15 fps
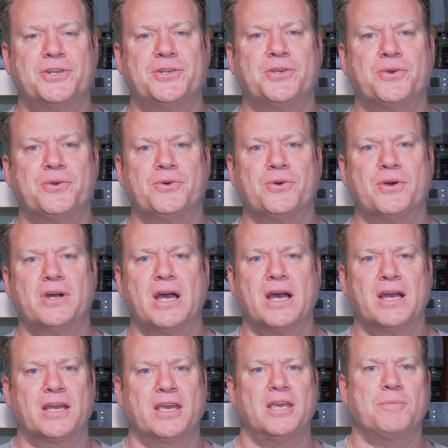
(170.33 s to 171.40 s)
to
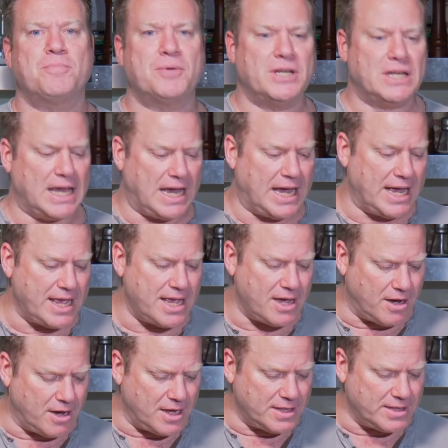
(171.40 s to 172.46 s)
keep an eye
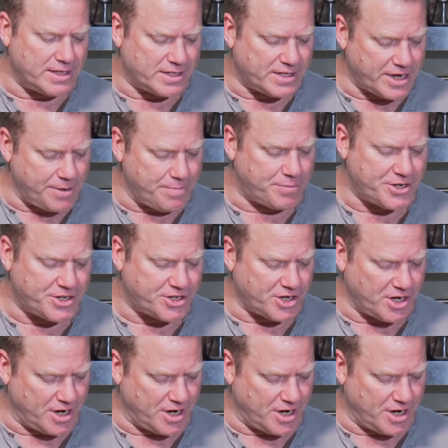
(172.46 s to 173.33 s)
on the temperature